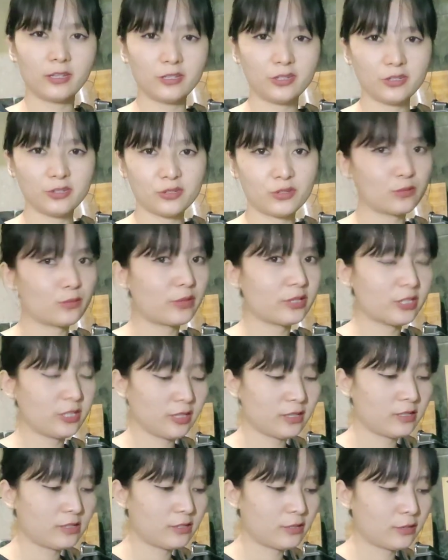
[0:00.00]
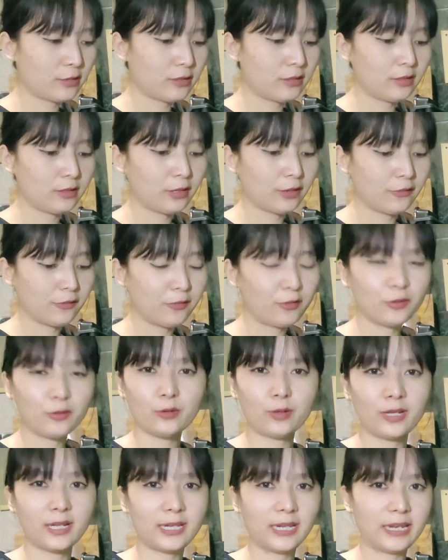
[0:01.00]
is so much easier if you
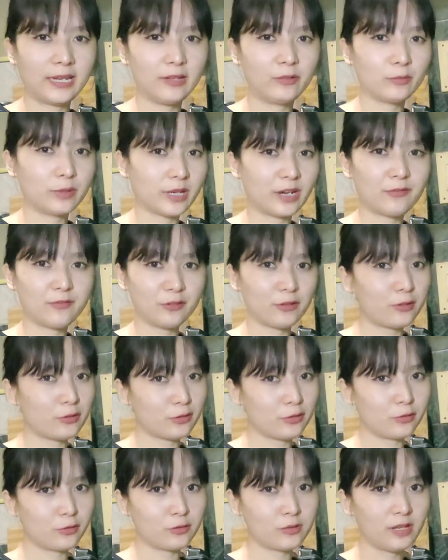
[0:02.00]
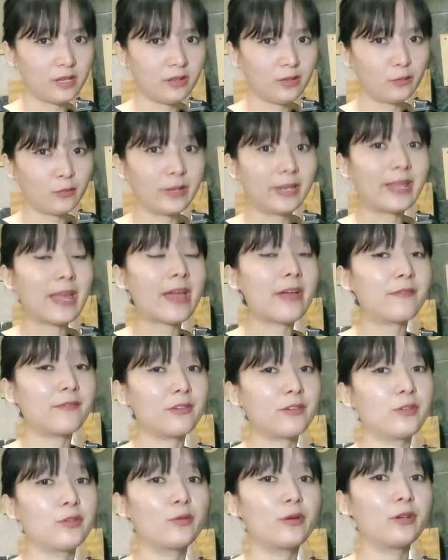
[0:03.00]
clean whatever you're using whenever you
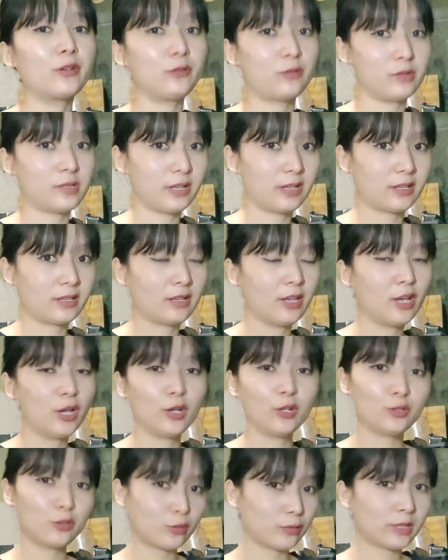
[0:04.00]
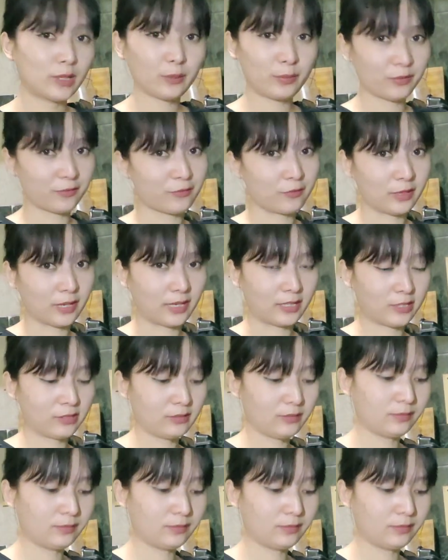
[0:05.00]
are using it. Don't keep it for later.